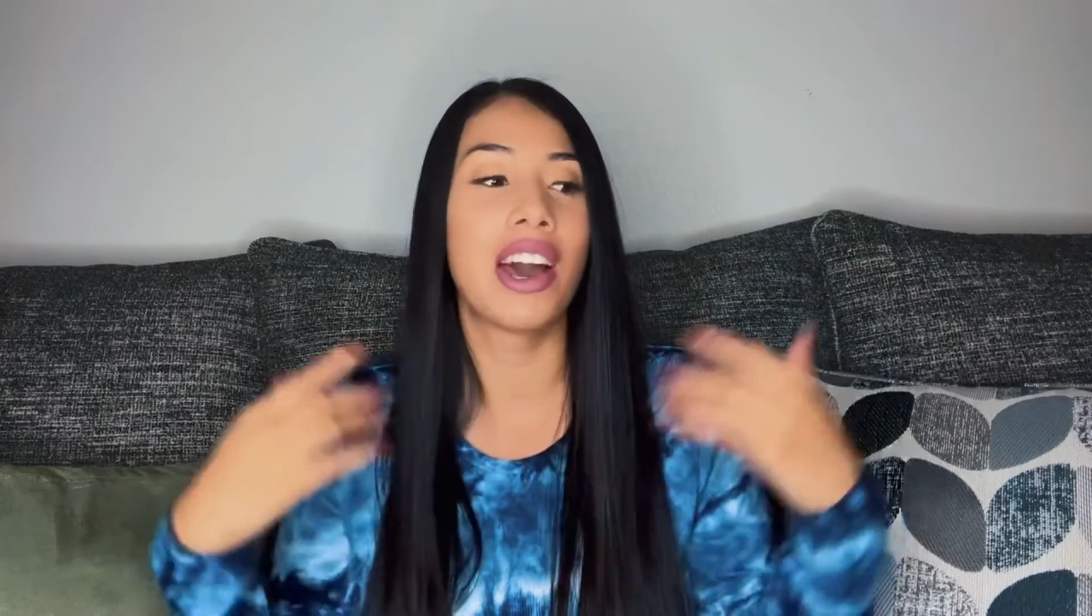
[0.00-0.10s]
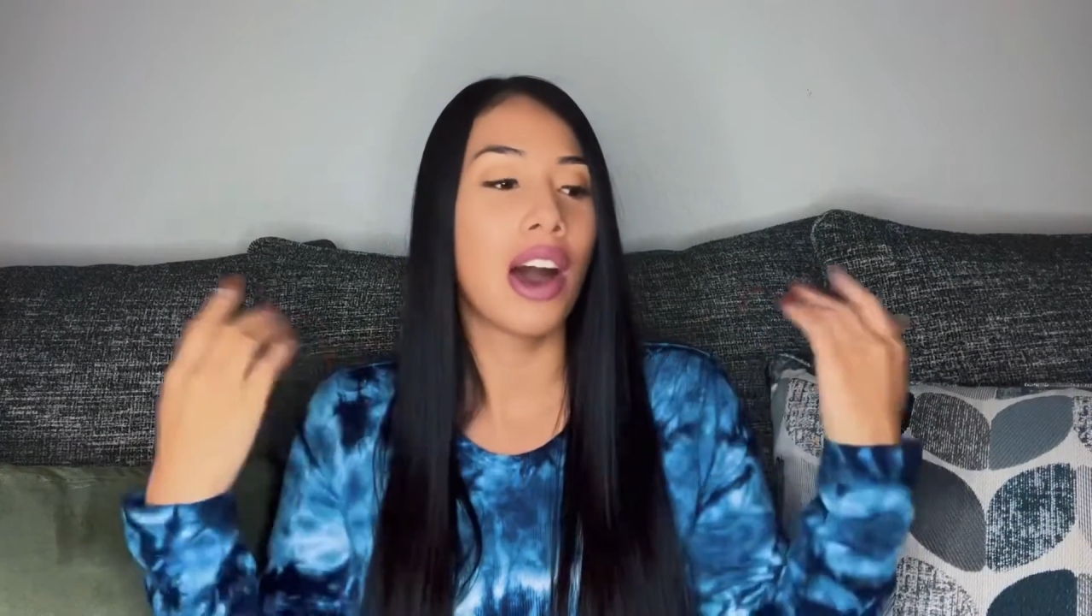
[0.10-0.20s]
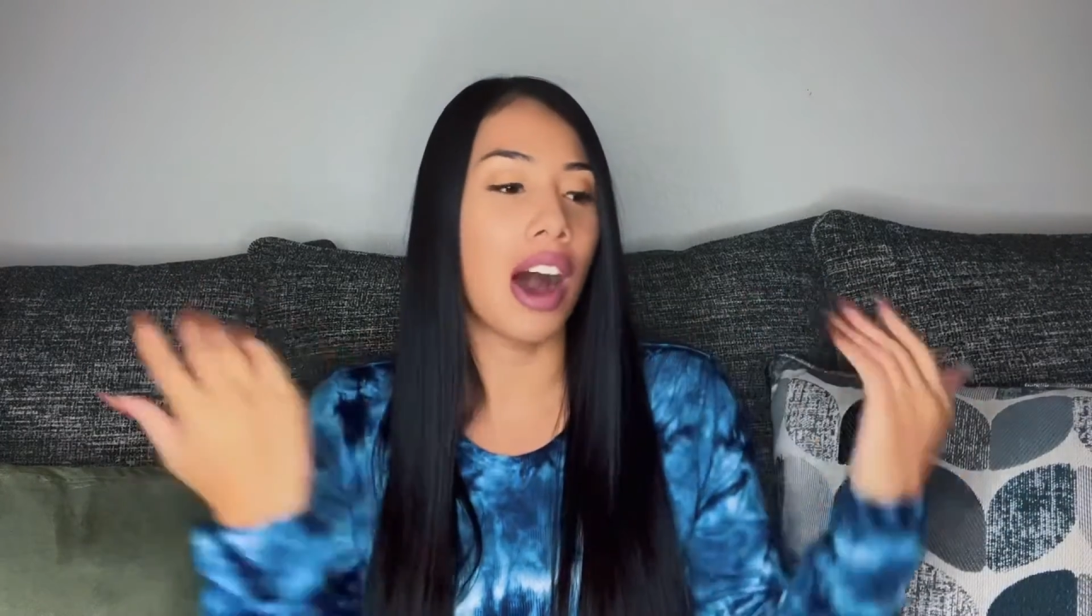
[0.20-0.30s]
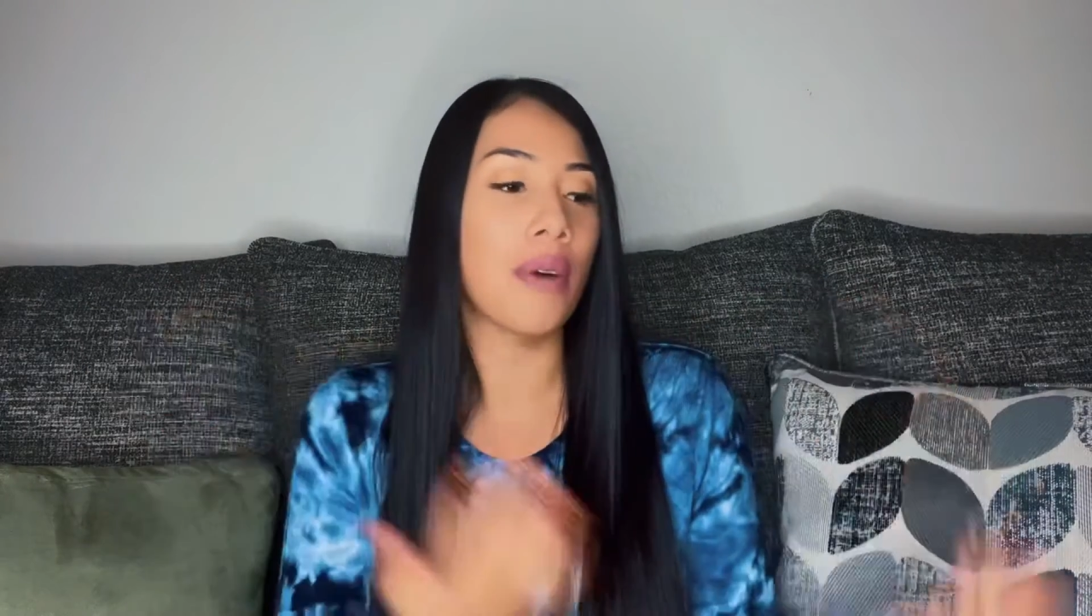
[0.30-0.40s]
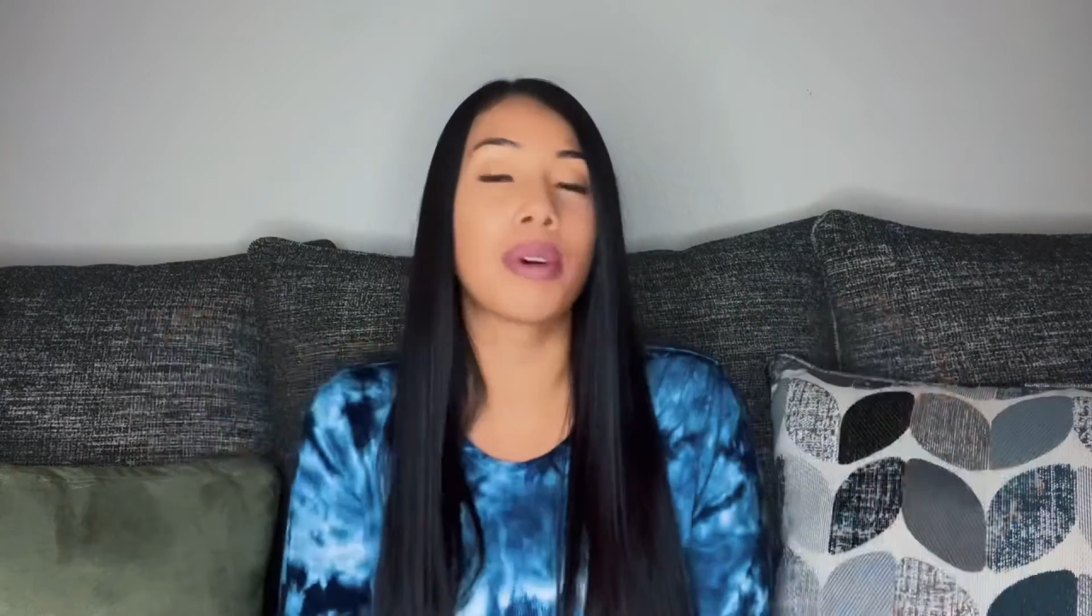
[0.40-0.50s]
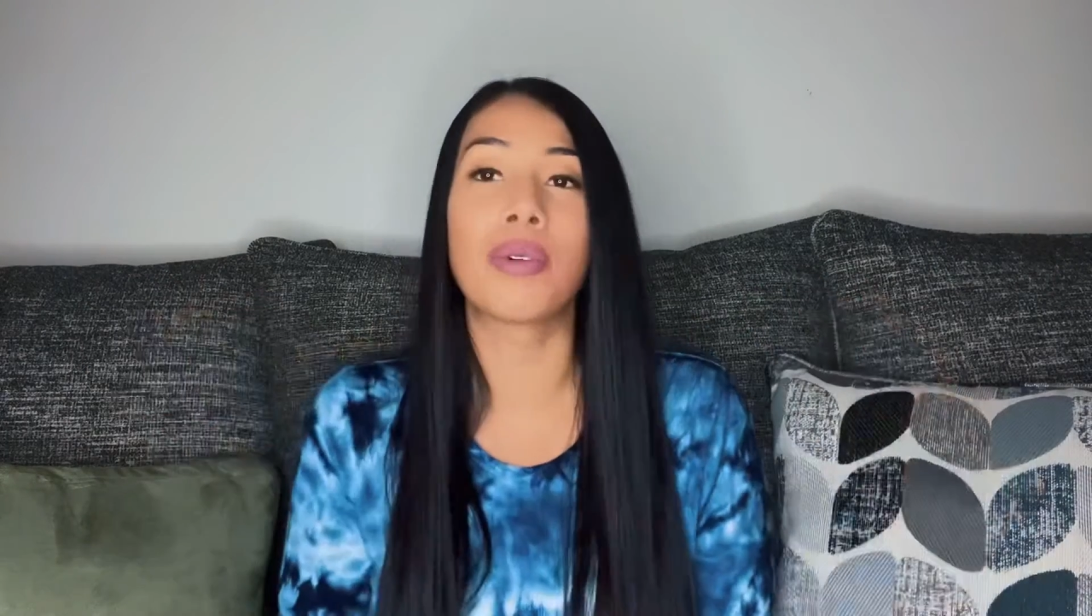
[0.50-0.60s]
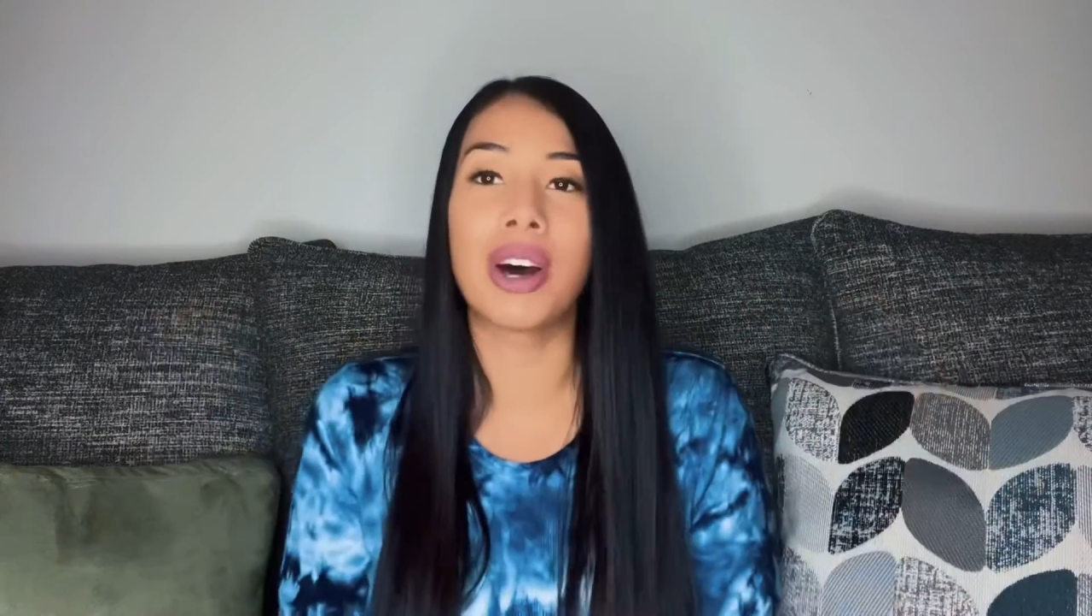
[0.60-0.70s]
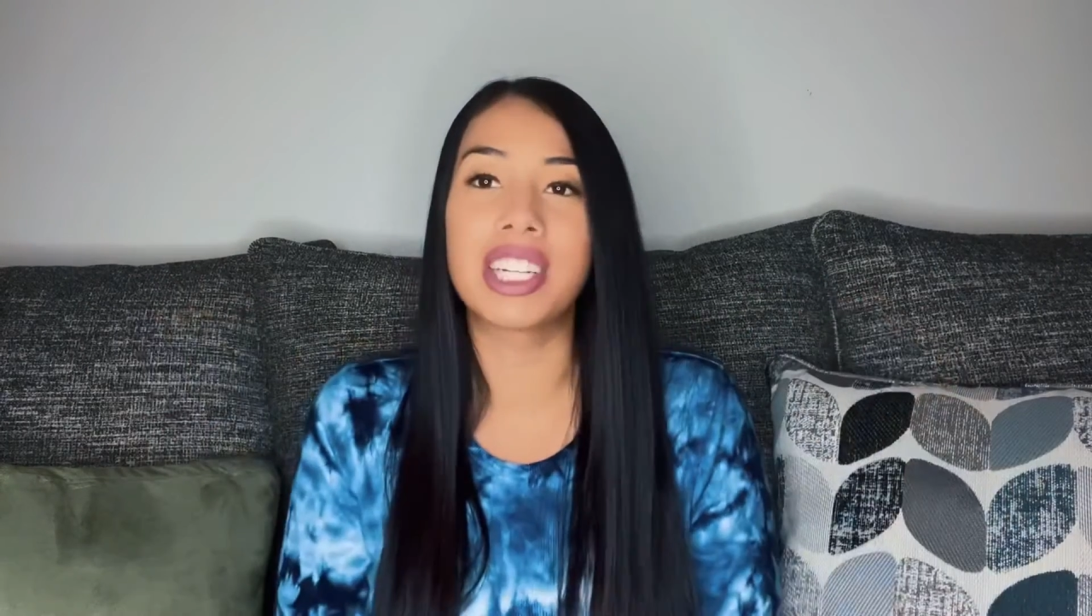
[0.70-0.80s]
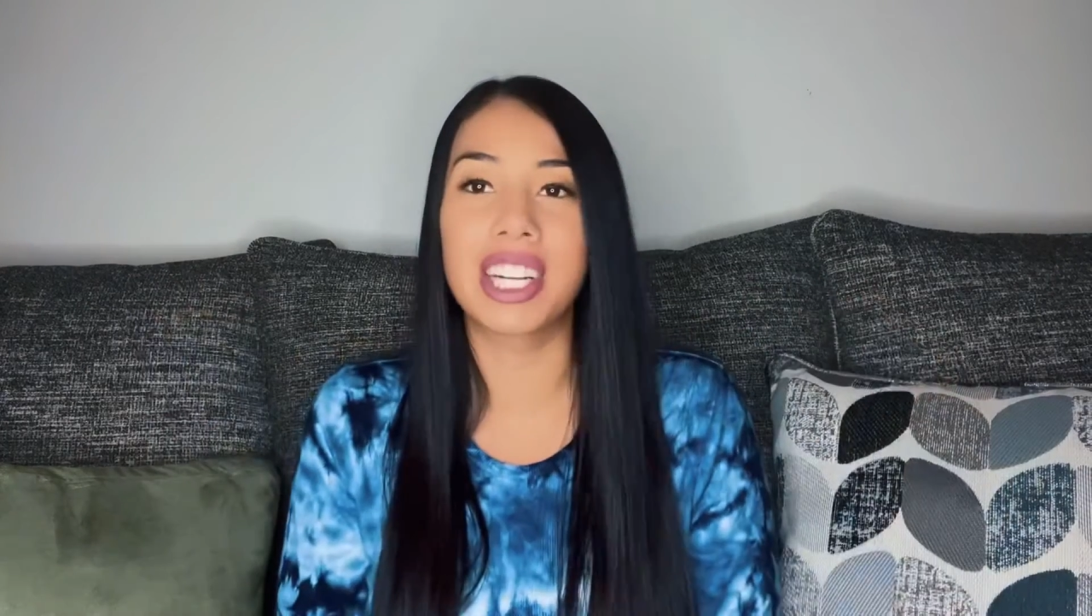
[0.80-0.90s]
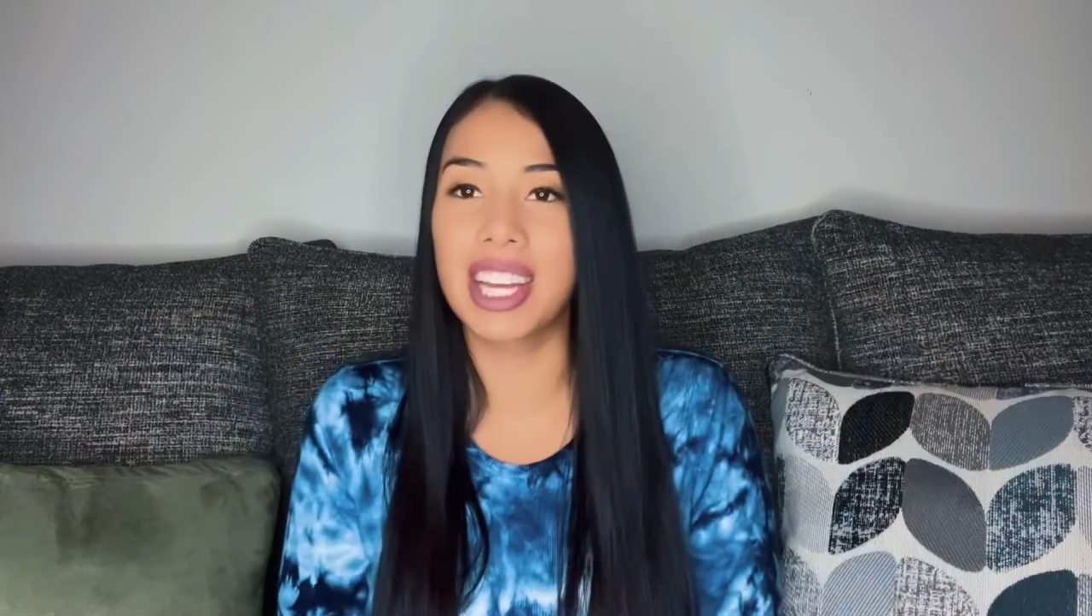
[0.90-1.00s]
I'm going to
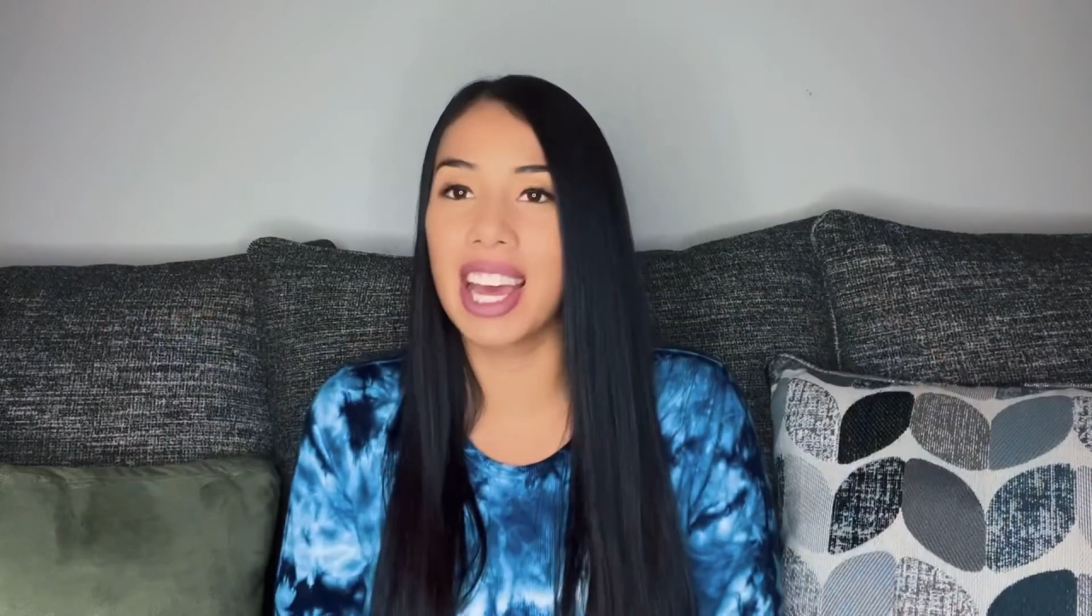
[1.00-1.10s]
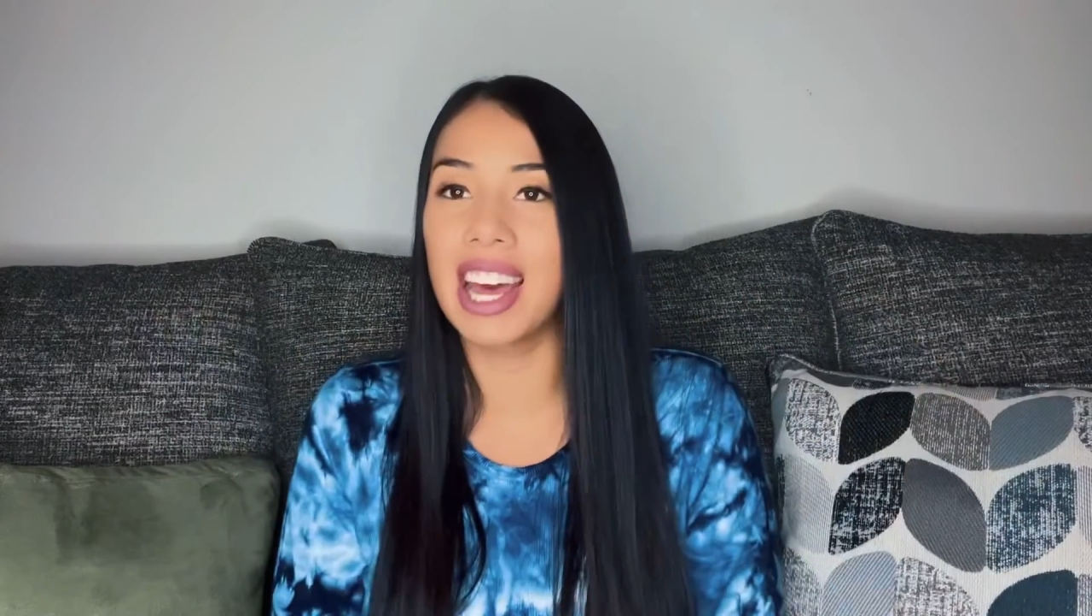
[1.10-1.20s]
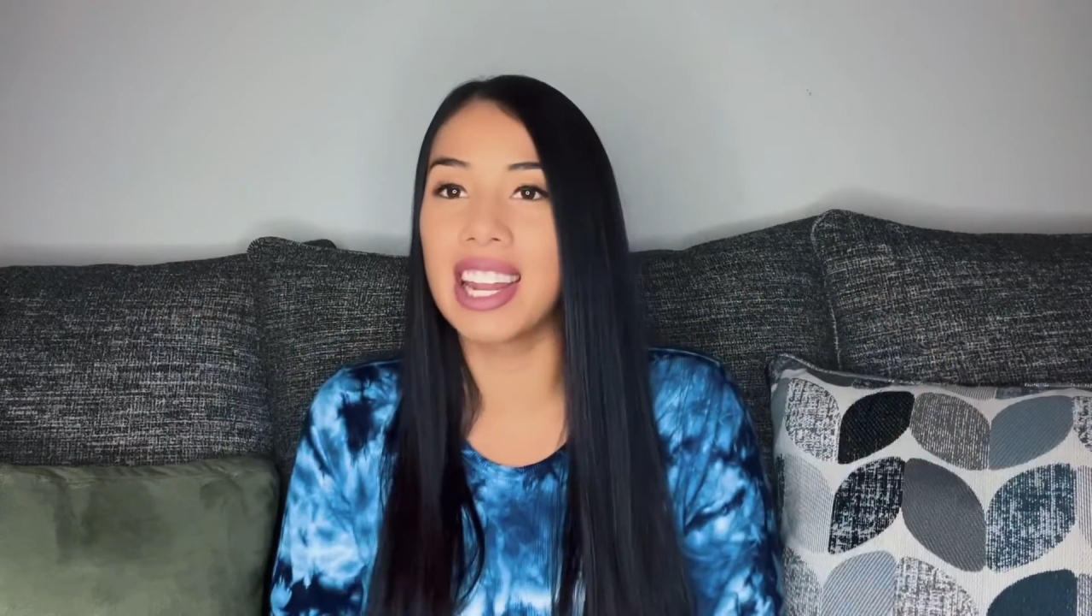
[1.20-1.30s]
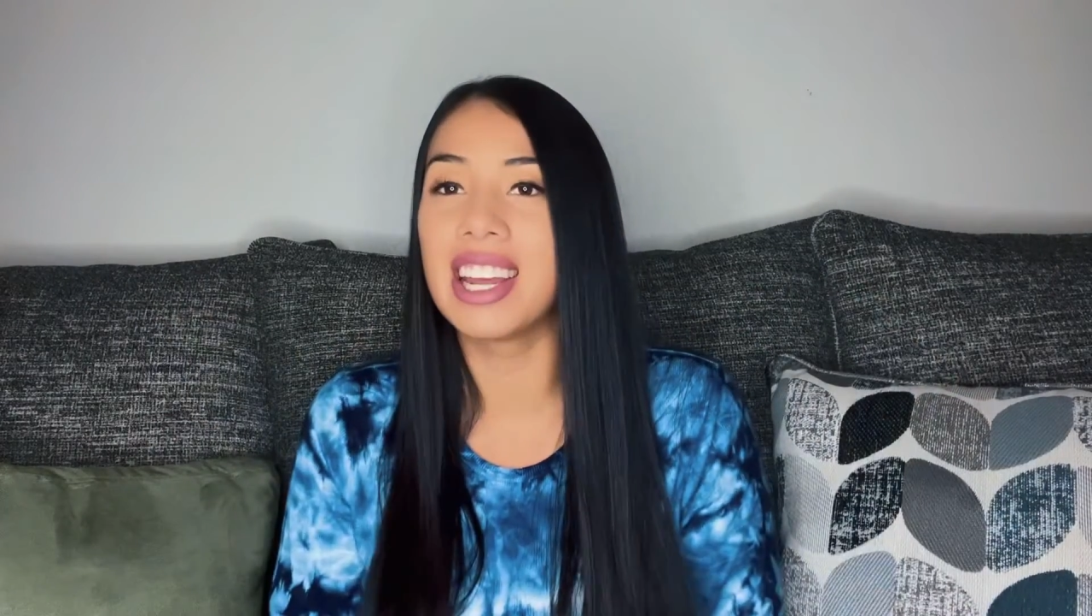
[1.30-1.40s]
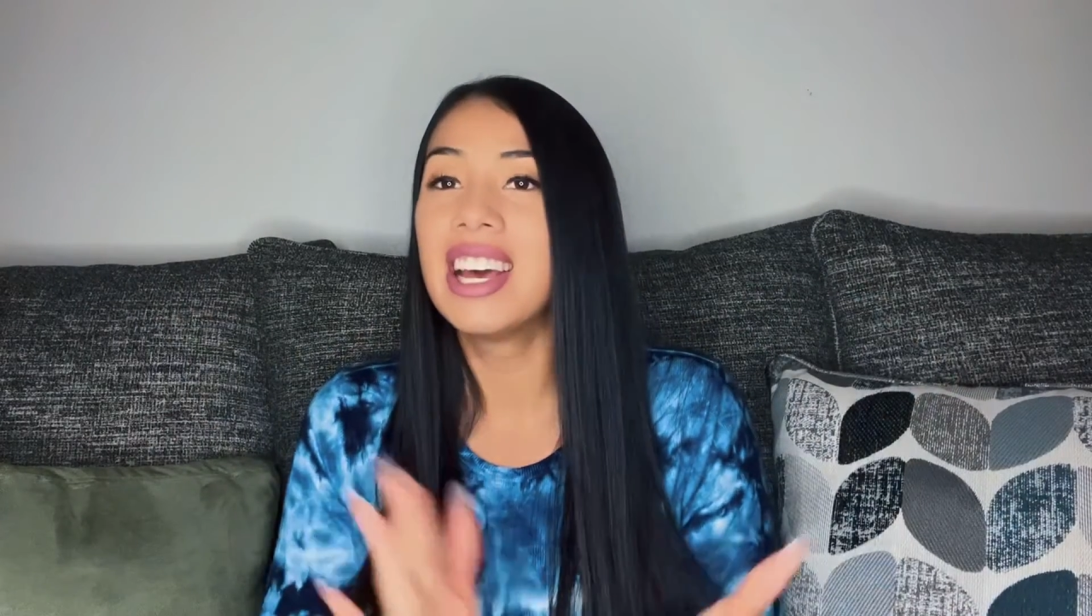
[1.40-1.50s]
watch it again